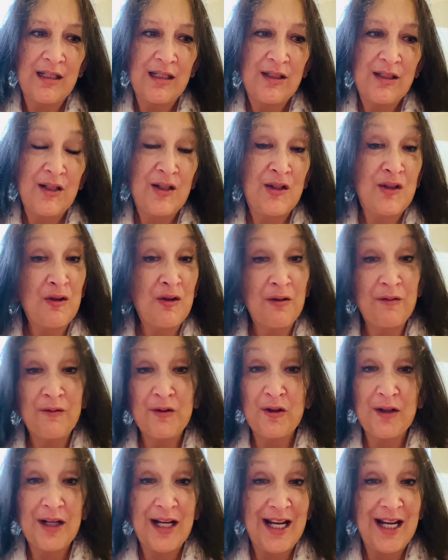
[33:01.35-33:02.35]
to serve
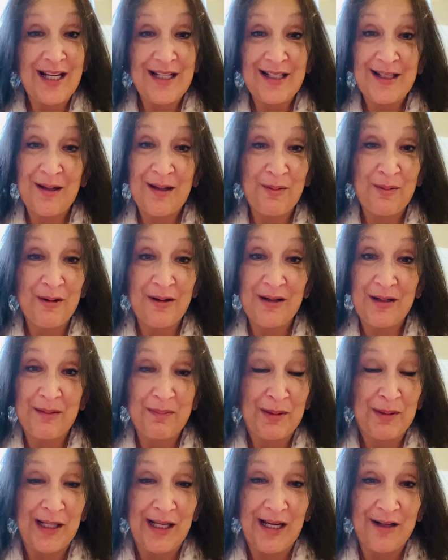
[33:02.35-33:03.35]
your ass up on a
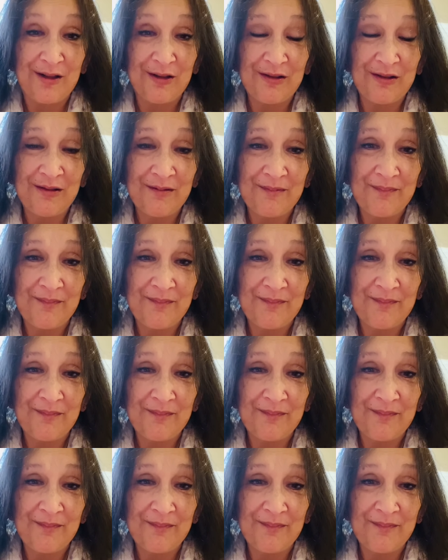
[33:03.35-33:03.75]
platter.